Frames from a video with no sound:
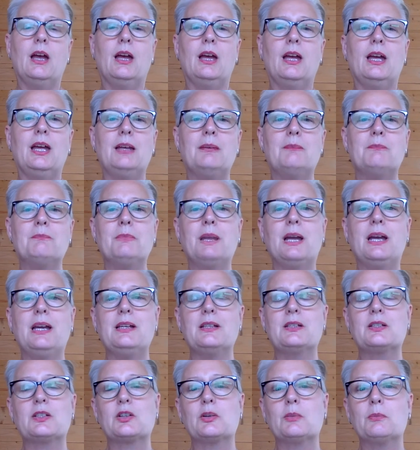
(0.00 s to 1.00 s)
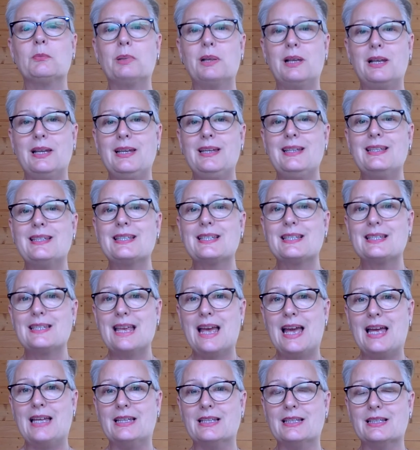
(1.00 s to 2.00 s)
it makes complete
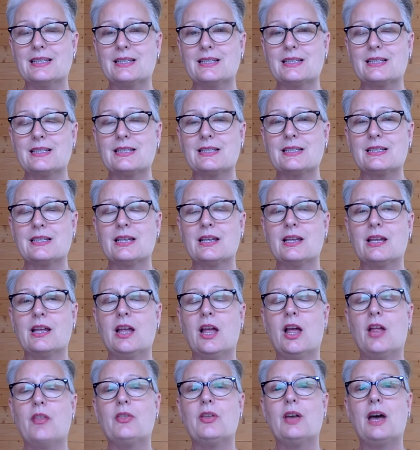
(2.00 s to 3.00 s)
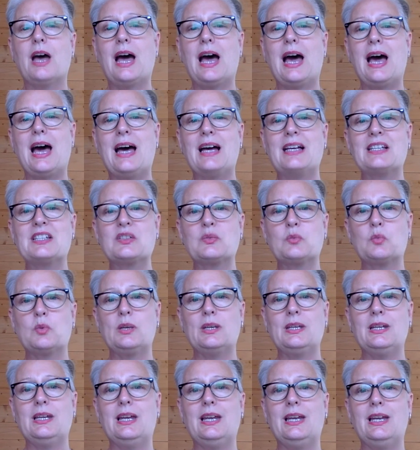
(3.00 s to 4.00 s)
sense that as
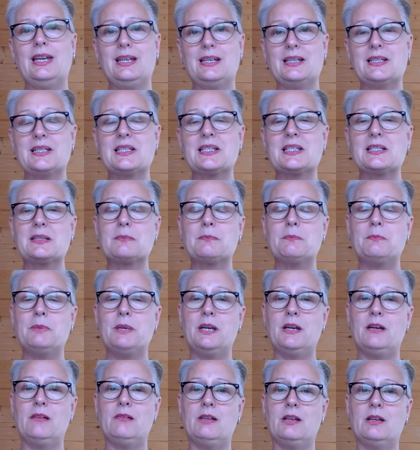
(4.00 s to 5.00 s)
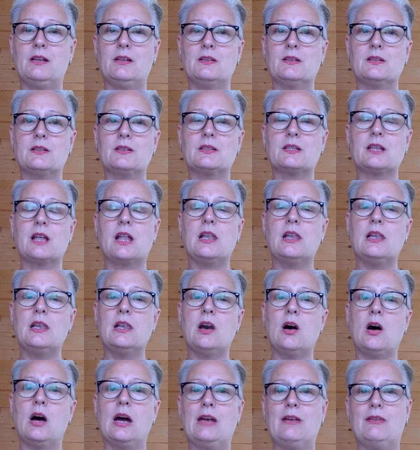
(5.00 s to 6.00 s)
we experience
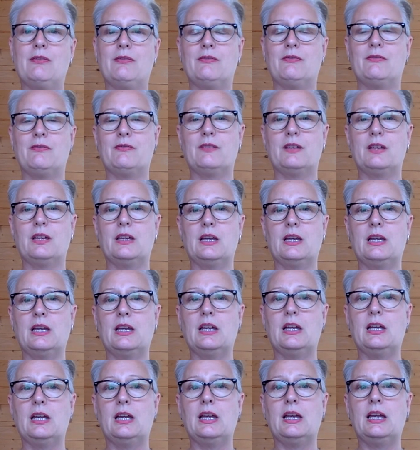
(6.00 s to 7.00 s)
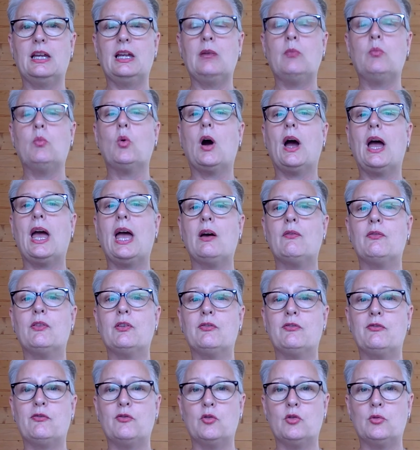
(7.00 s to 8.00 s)
life in whatever
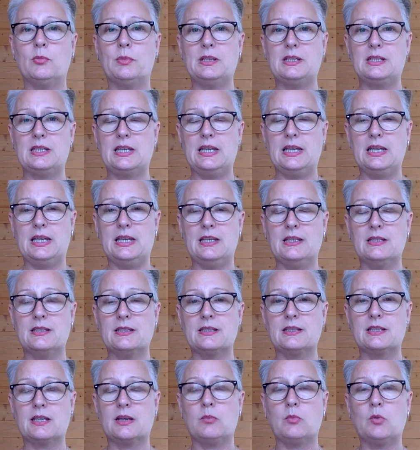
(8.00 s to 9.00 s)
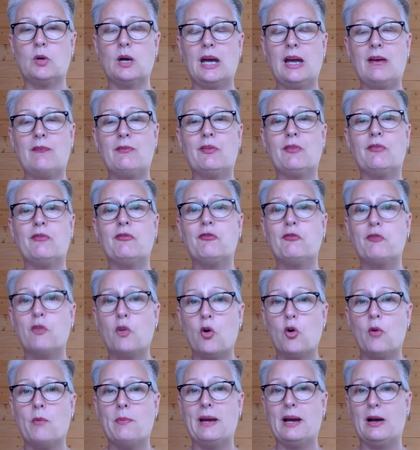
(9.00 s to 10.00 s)
form it is and whatever
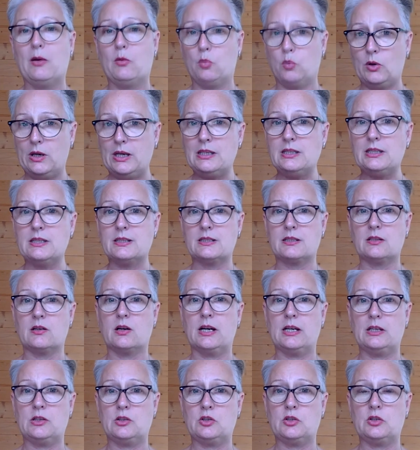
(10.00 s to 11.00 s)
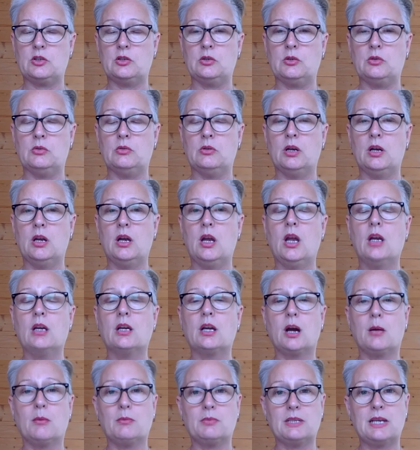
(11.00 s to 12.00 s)
format we decide to
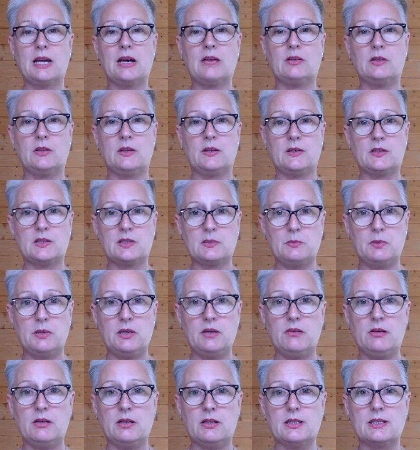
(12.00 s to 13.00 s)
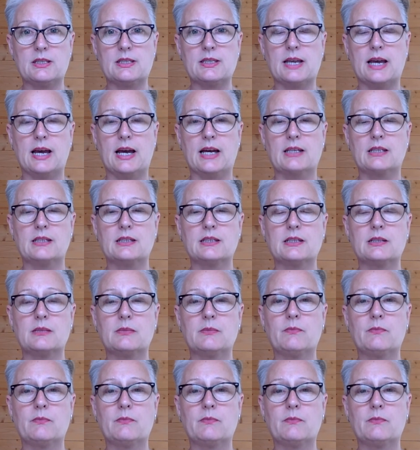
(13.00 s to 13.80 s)
come down and experience that,